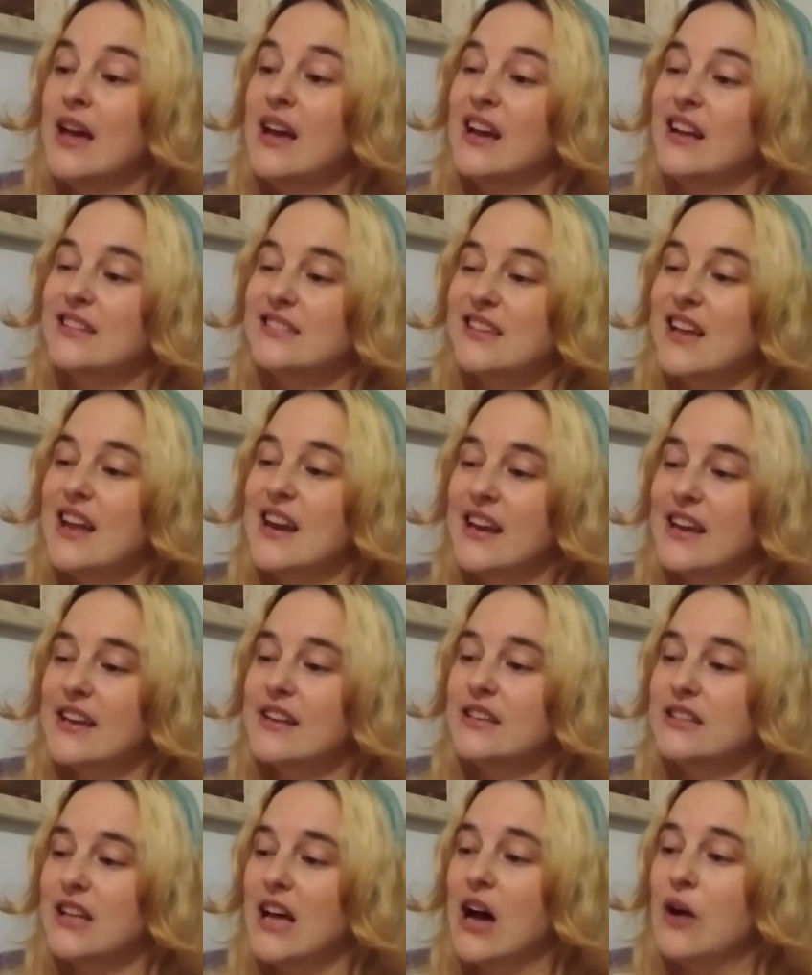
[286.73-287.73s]
It's going to get a
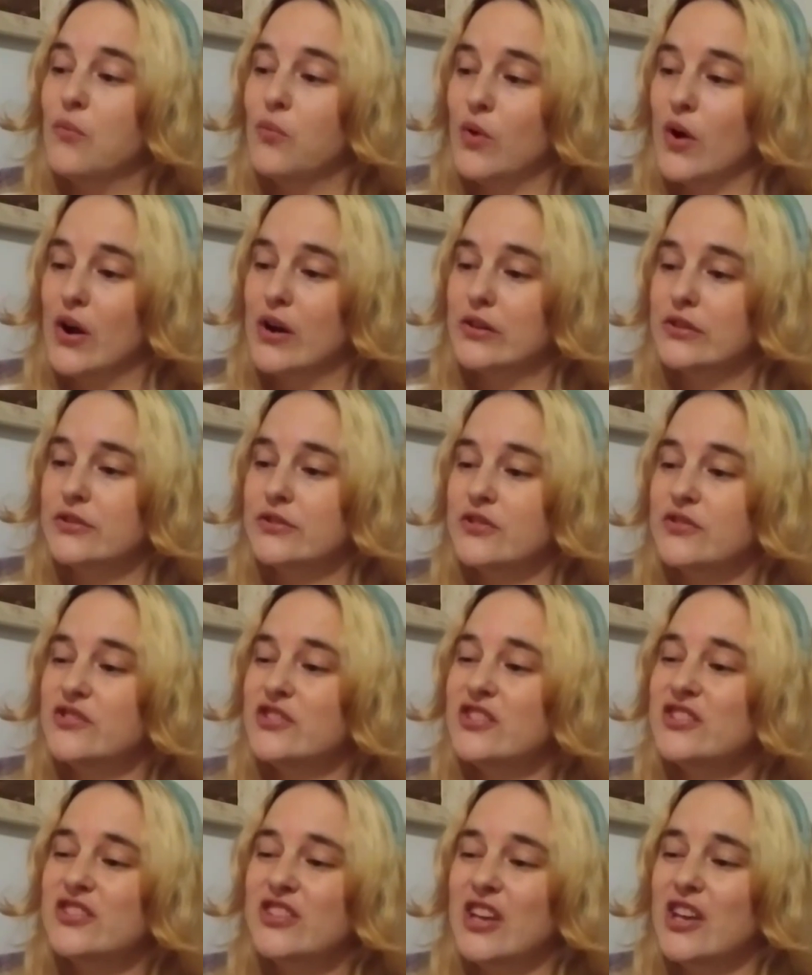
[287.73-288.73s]
lot worse, so
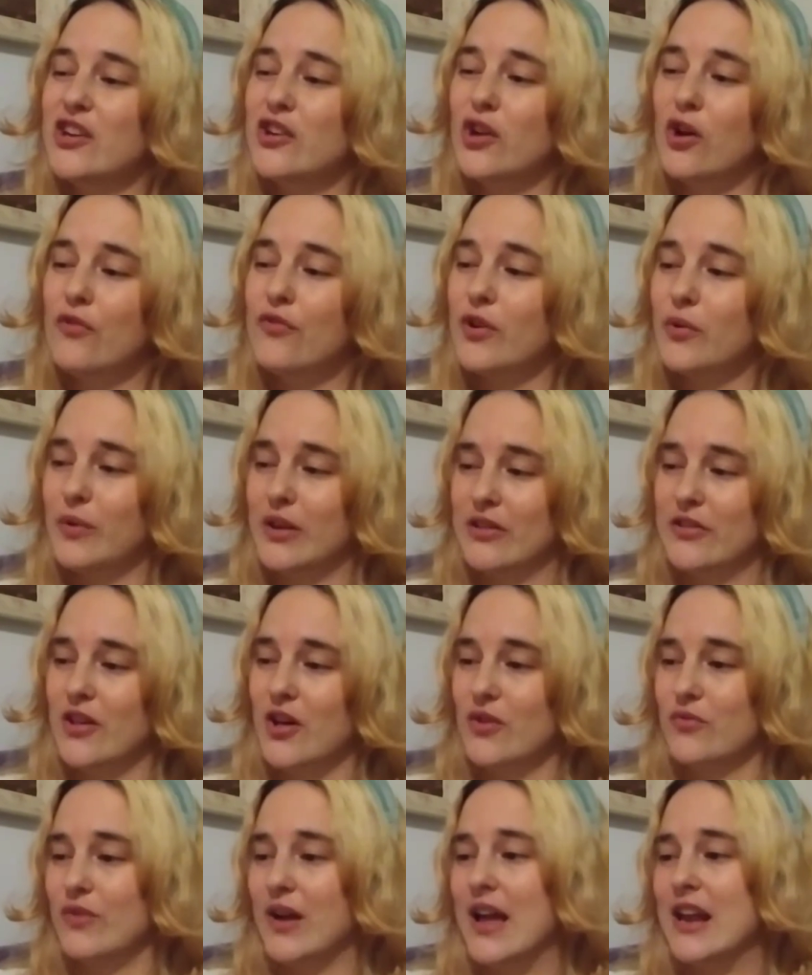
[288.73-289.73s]
just get it over with
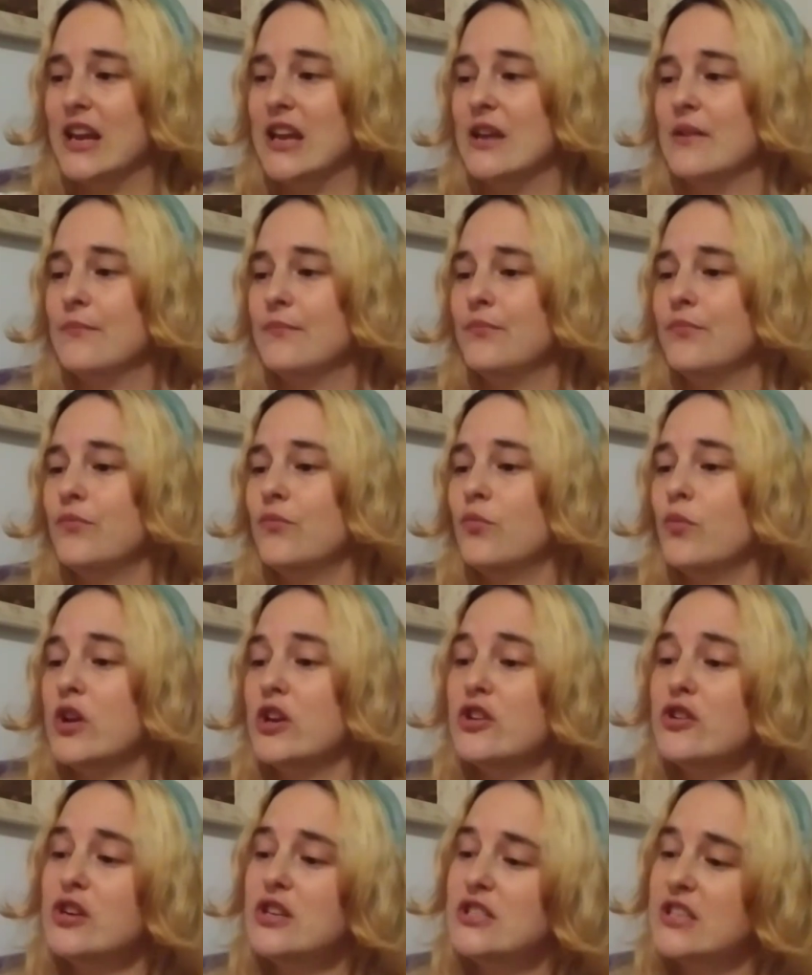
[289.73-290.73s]
already. When
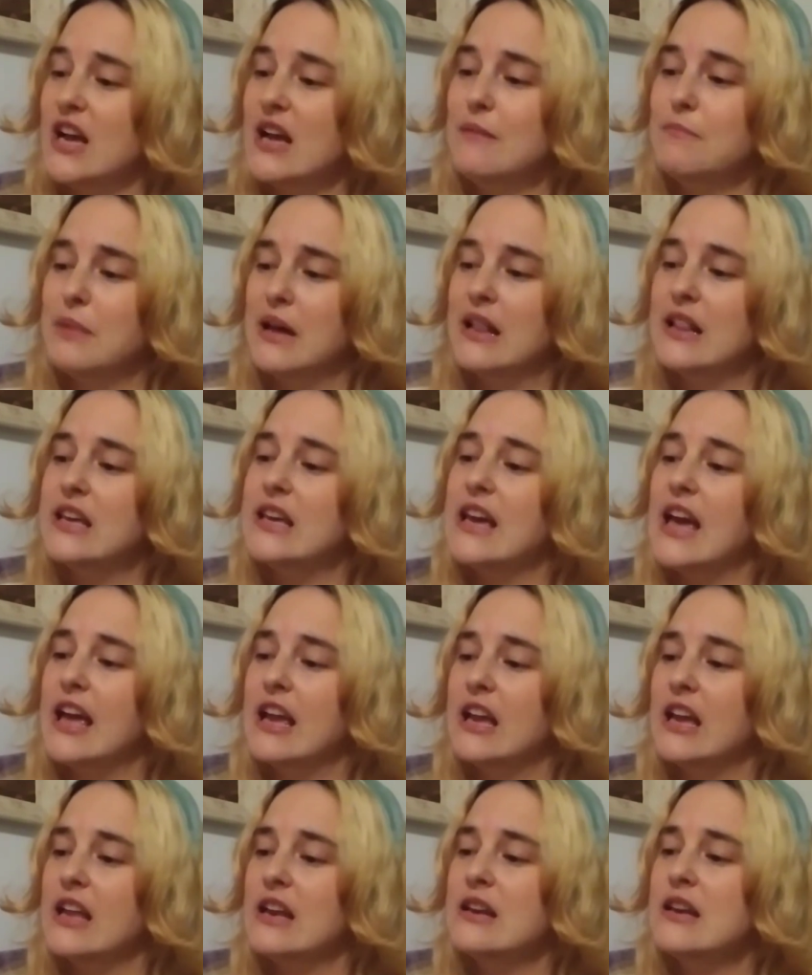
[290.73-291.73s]
you're done belly
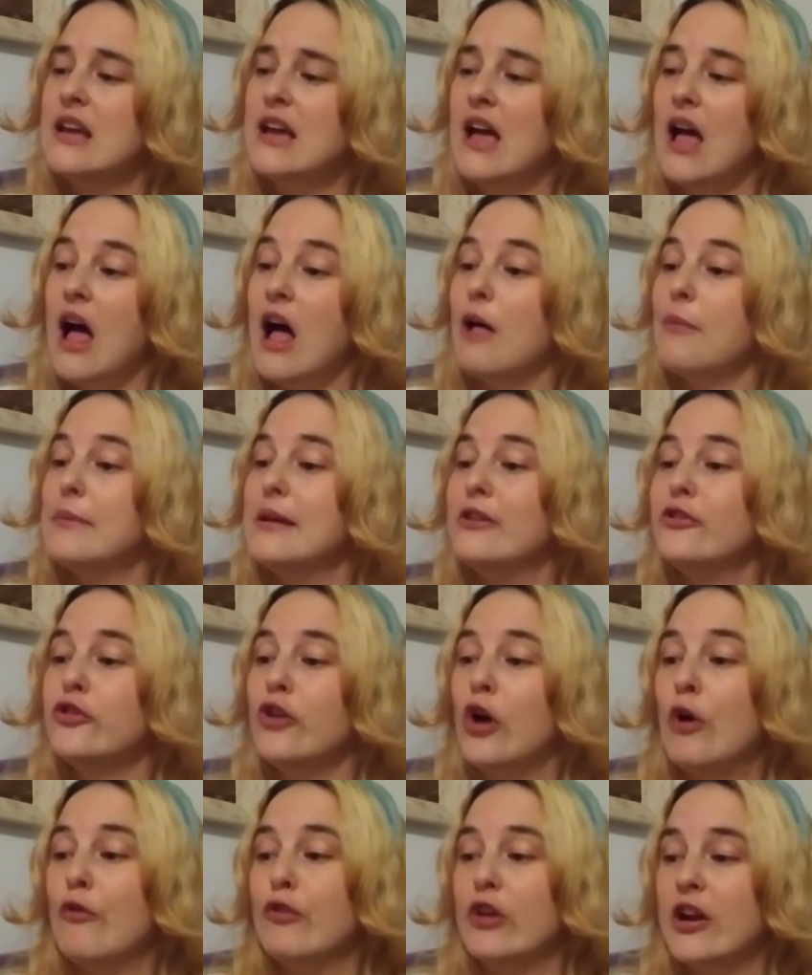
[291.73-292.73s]
aching, I'll meet you
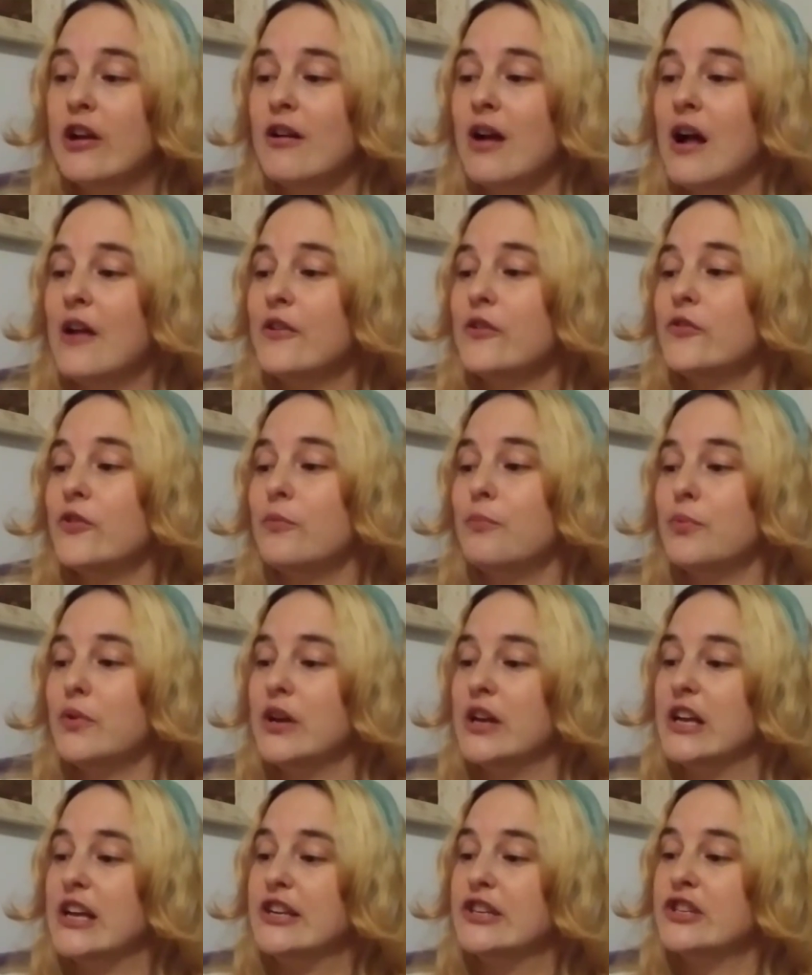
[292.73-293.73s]
over here under the
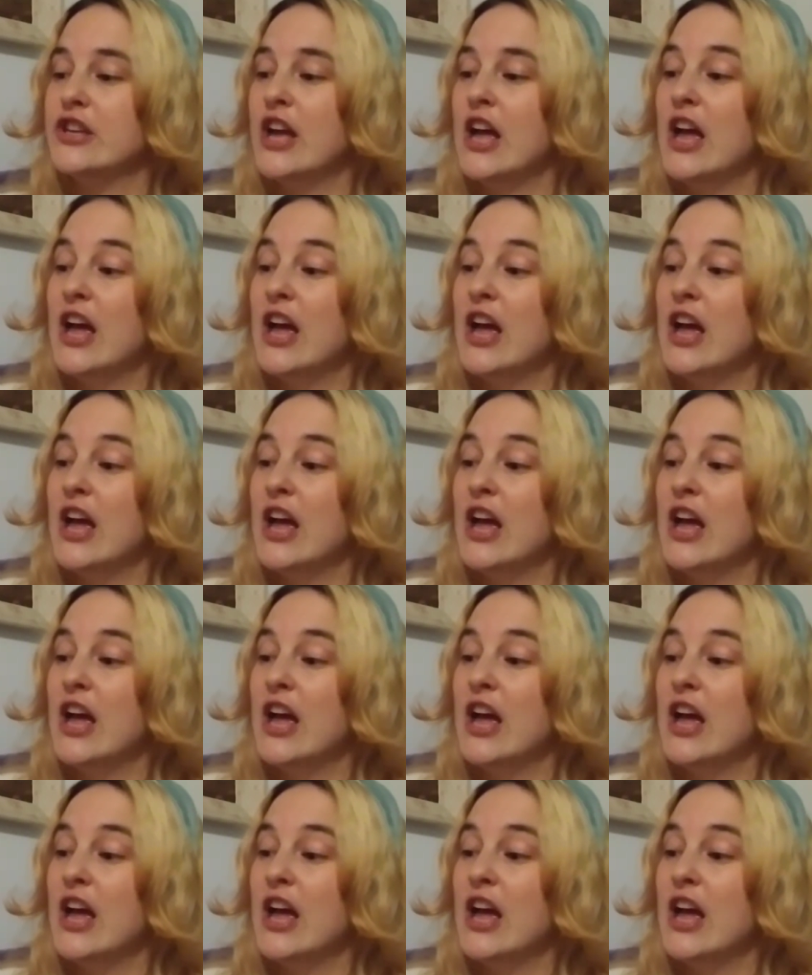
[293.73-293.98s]
bridge.